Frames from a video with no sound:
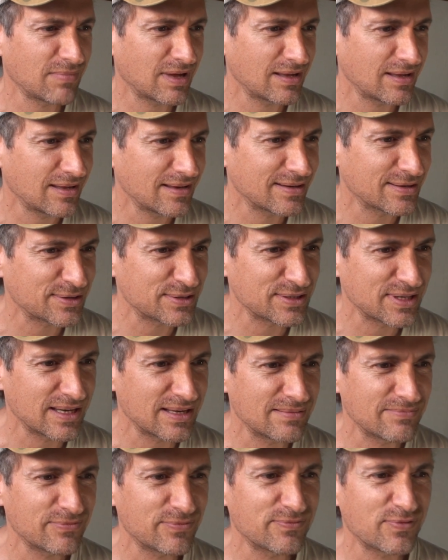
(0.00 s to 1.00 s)
my head in
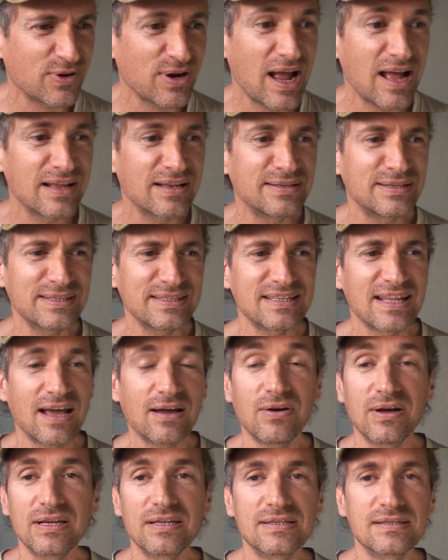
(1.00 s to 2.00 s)
shame for just
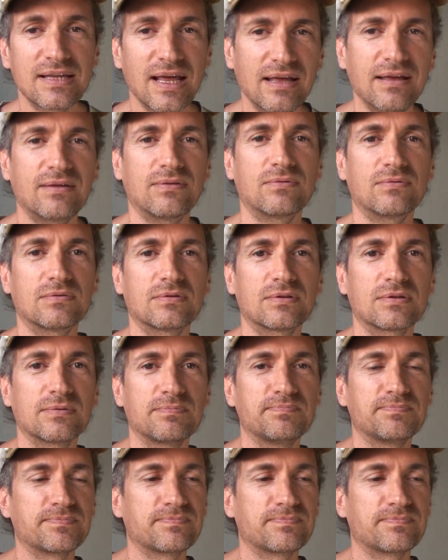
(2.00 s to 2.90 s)
how I sound?